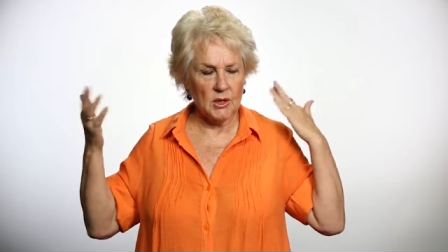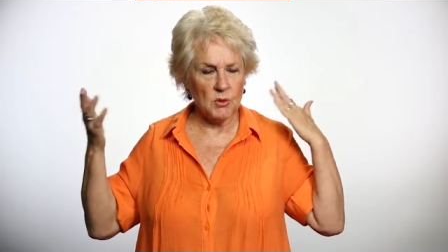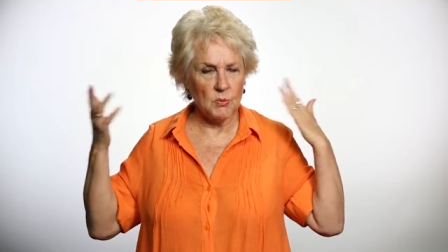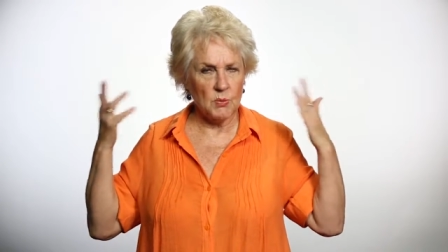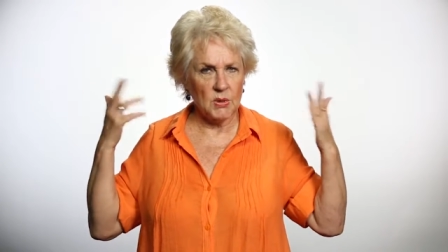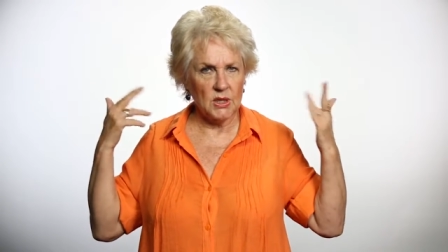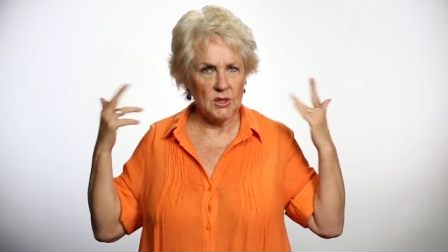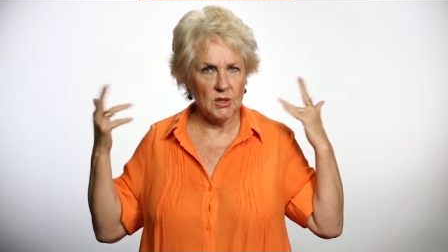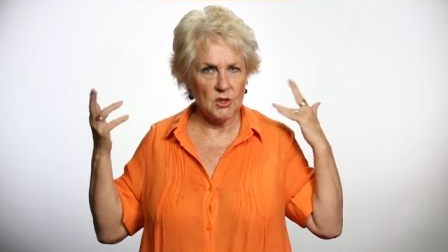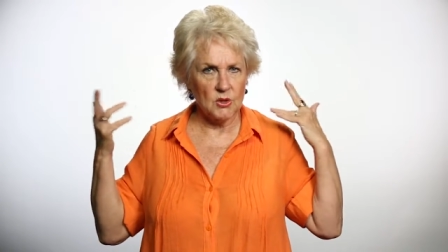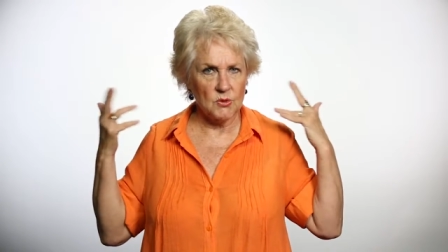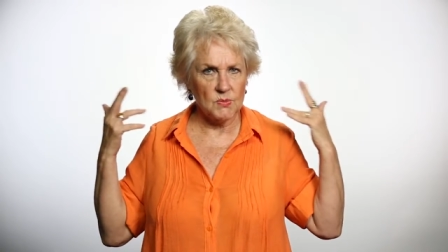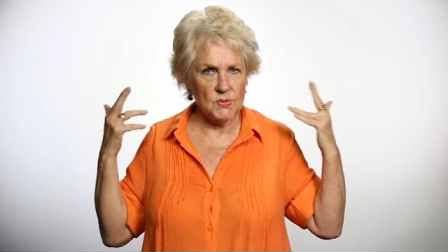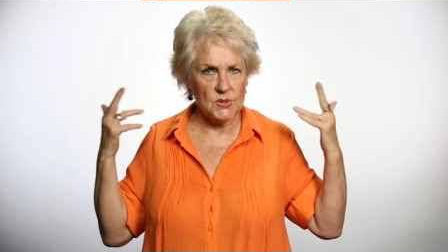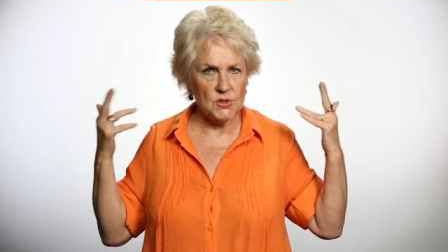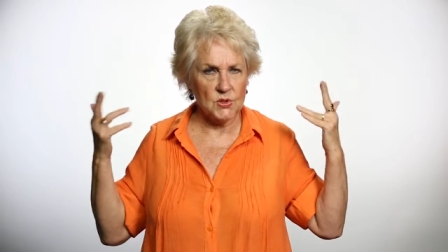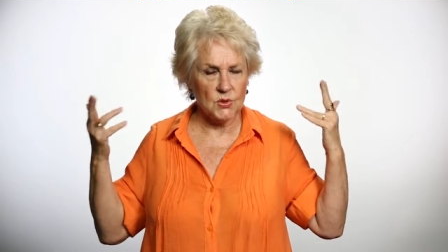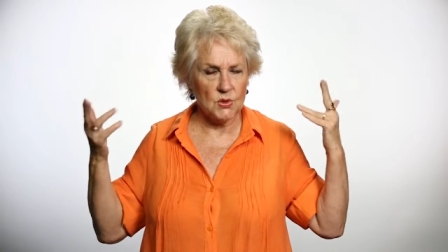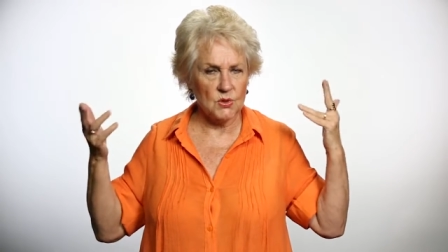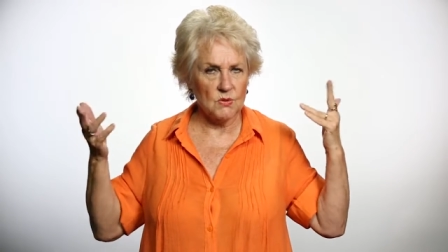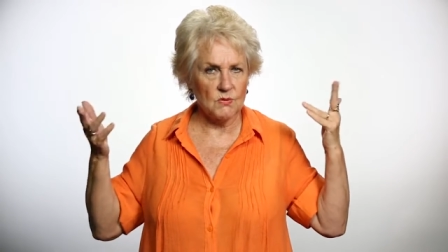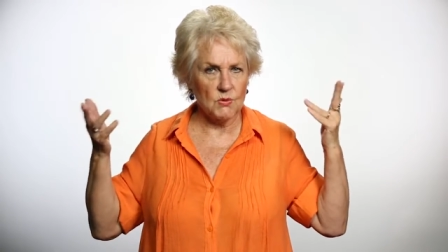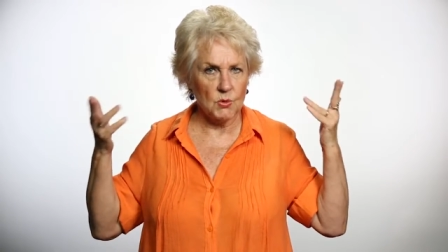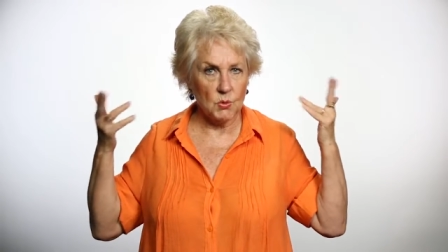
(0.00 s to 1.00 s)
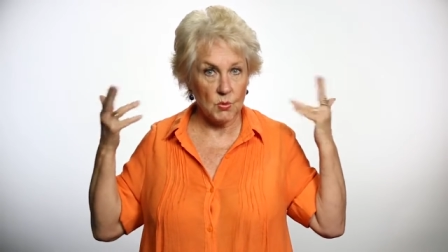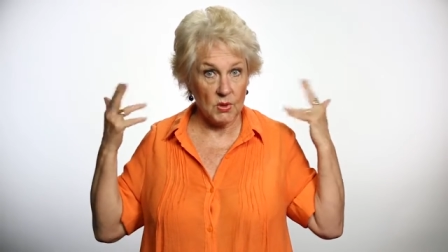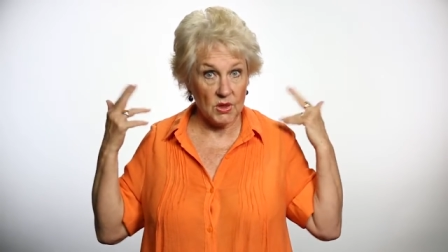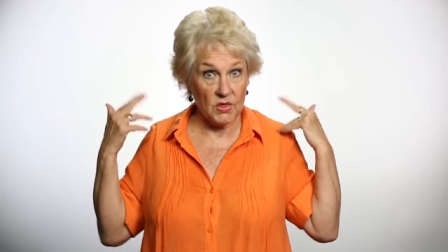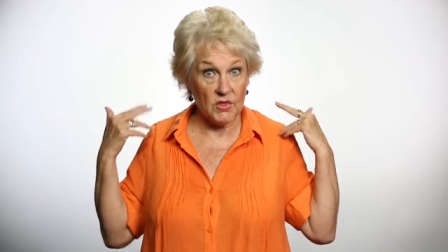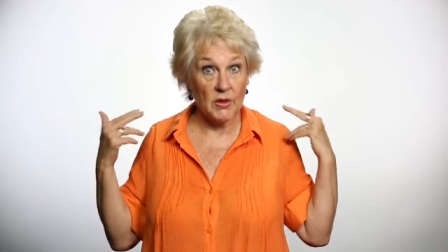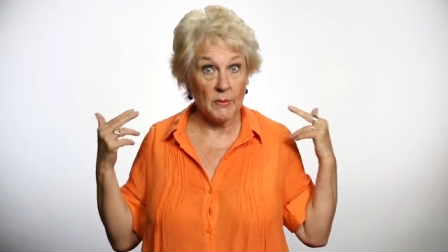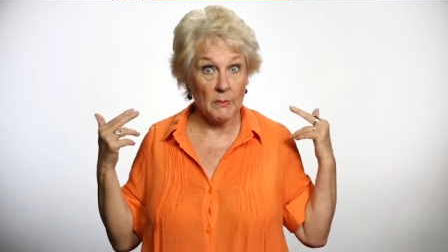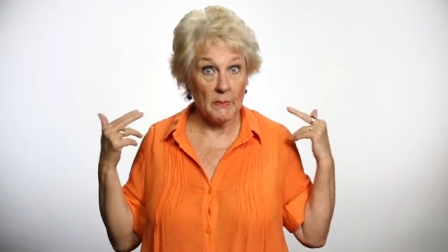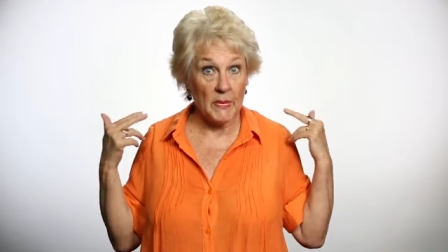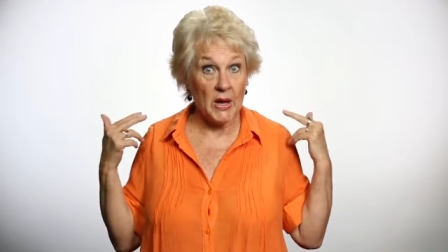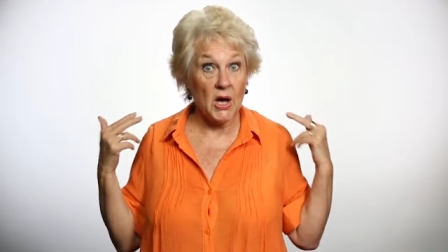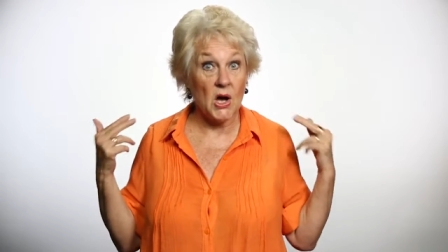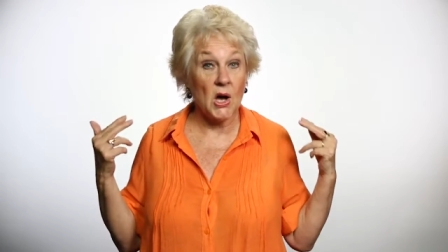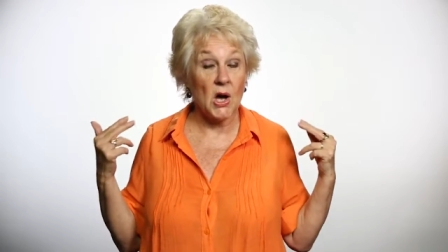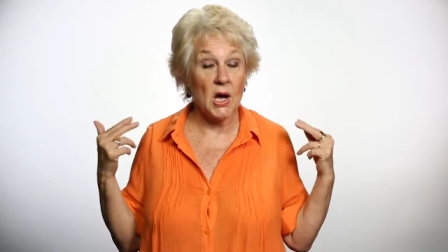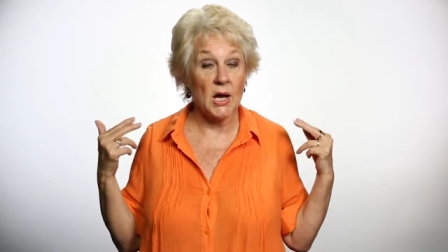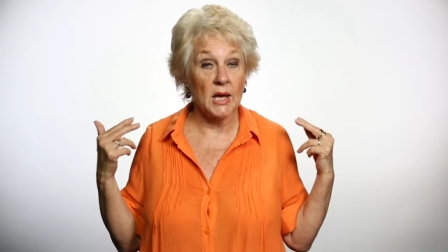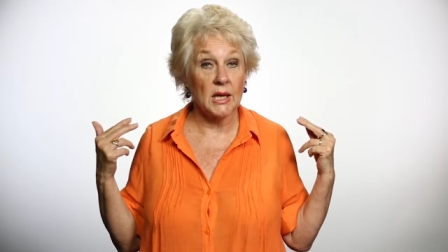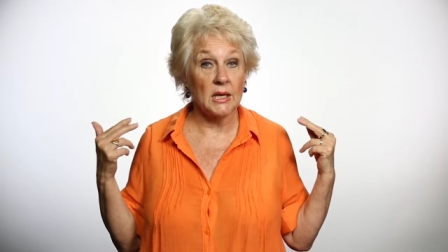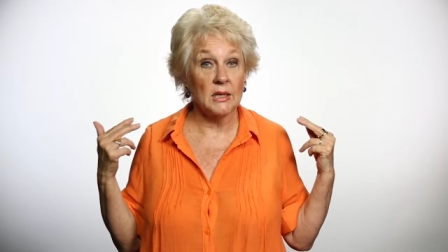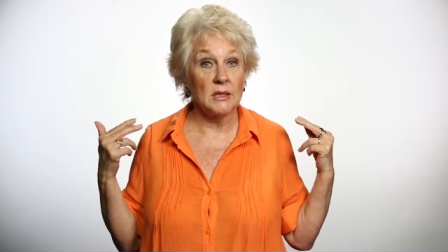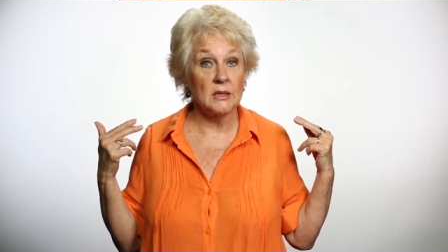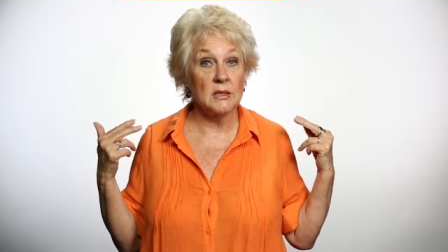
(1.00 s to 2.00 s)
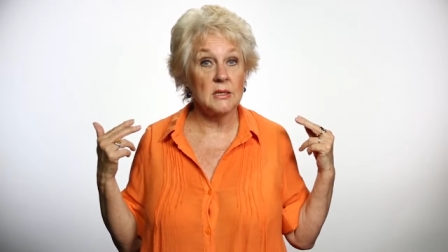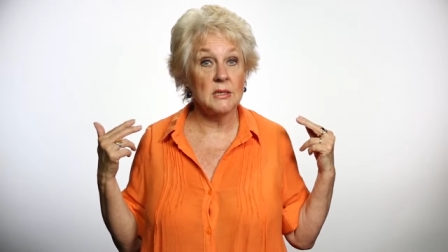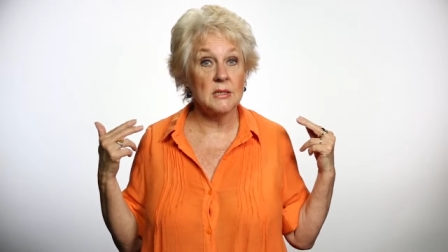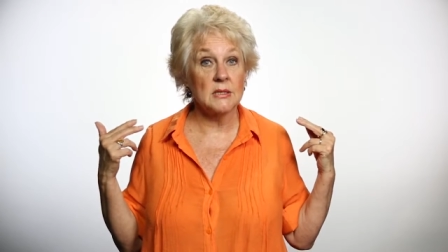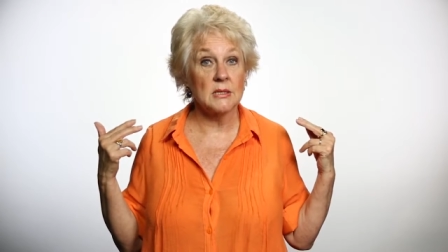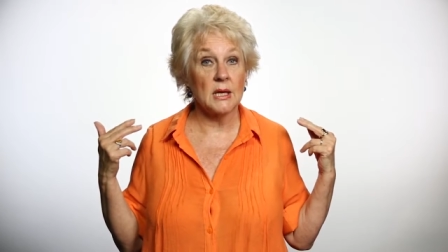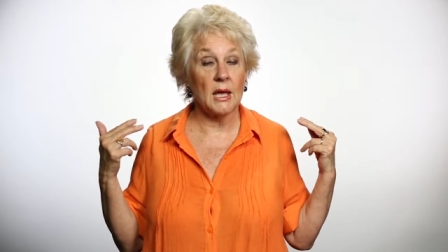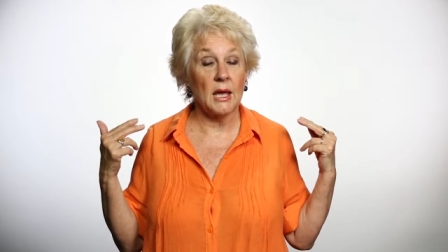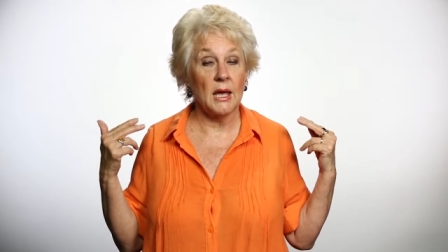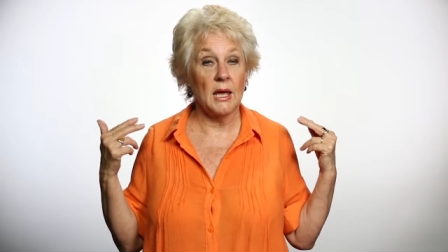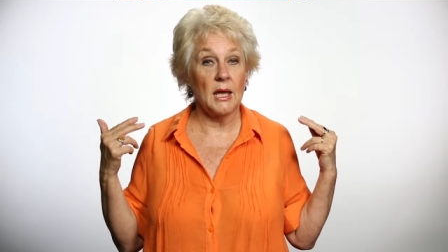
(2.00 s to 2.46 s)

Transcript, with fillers: to be the observer with the mind